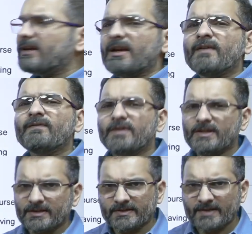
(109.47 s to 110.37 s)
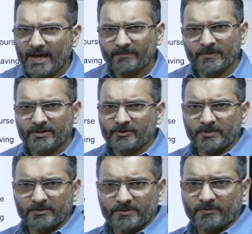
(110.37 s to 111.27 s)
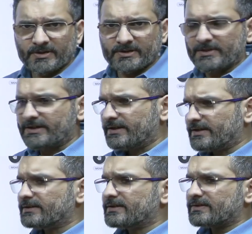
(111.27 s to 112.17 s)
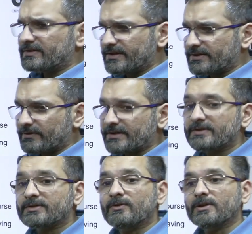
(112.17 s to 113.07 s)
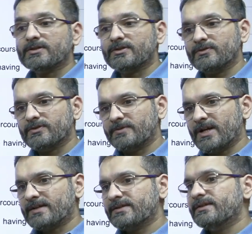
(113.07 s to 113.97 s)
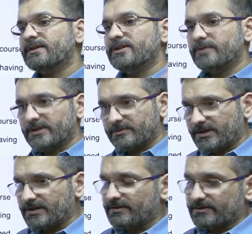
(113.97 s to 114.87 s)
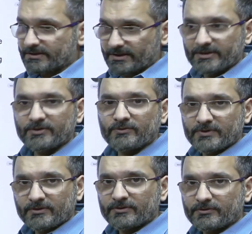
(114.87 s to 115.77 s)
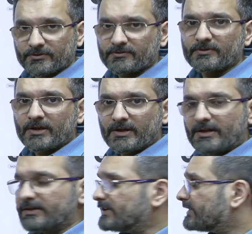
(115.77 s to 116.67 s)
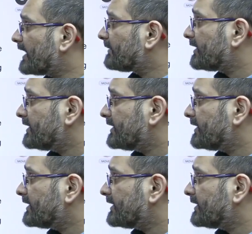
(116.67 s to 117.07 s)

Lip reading: every exam that you may be possibly taking. These questions also used to be asked in the DULLB till 2022, till the time that